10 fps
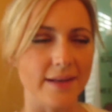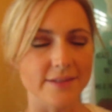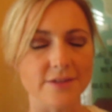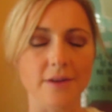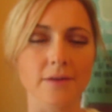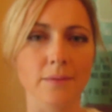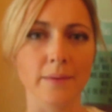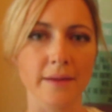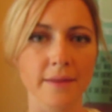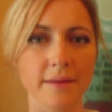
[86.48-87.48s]
I struggle
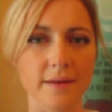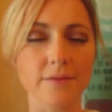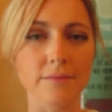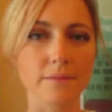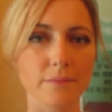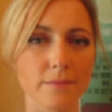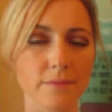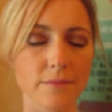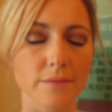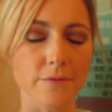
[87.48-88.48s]
with in
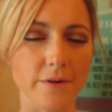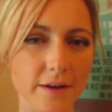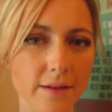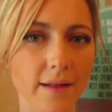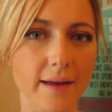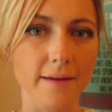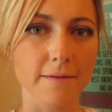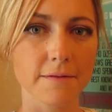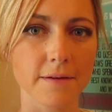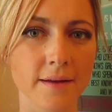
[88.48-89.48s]
real
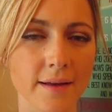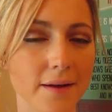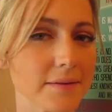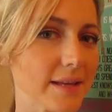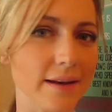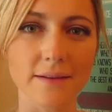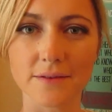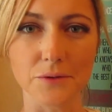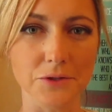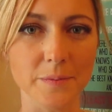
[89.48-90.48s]
life, outside of the
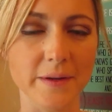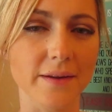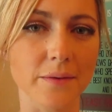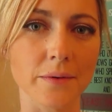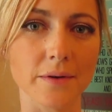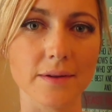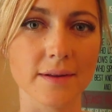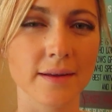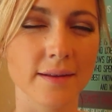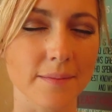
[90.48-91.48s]
social media world.
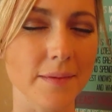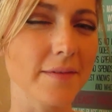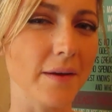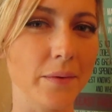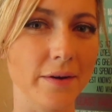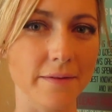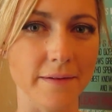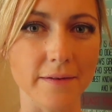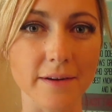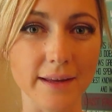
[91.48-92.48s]
Sometimes I wonder if
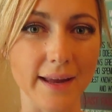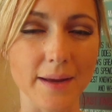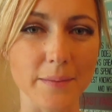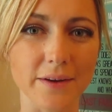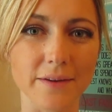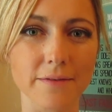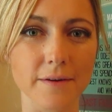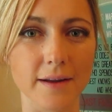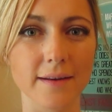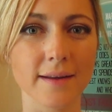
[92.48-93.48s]
I really am a good
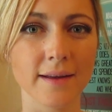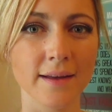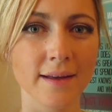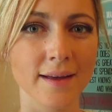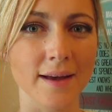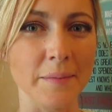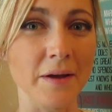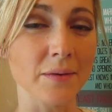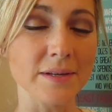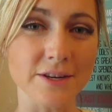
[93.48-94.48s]
friend. I'm
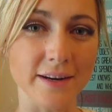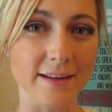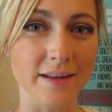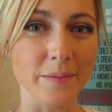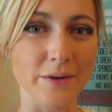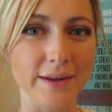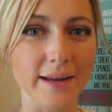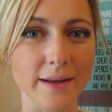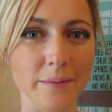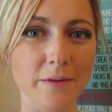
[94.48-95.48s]
not always great at
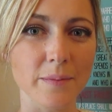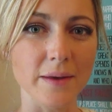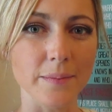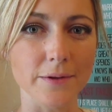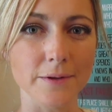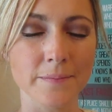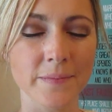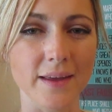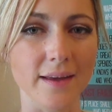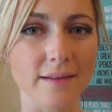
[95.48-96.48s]
communicating with people,
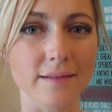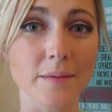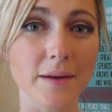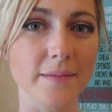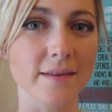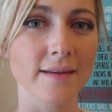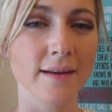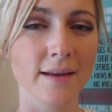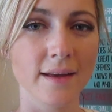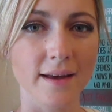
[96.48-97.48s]
and sometimes
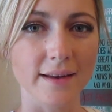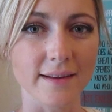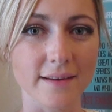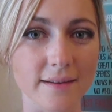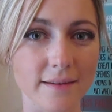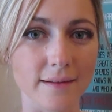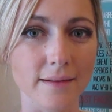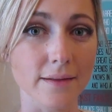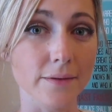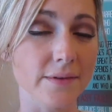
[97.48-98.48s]
I tend to
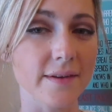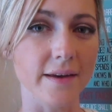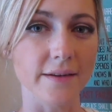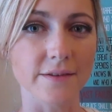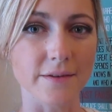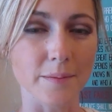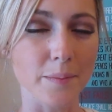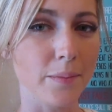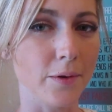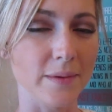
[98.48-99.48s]
lose touch or
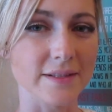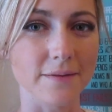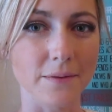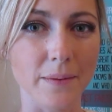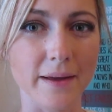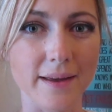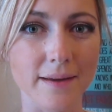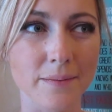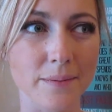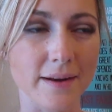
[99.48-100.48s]
pull myself
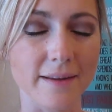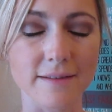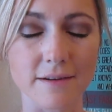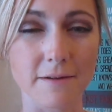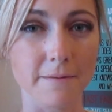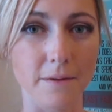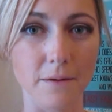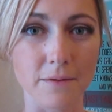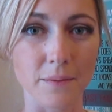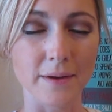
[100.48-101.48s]
away when I start to feel
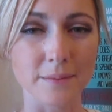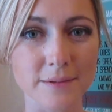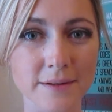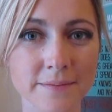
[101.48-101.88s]
overwhelmed.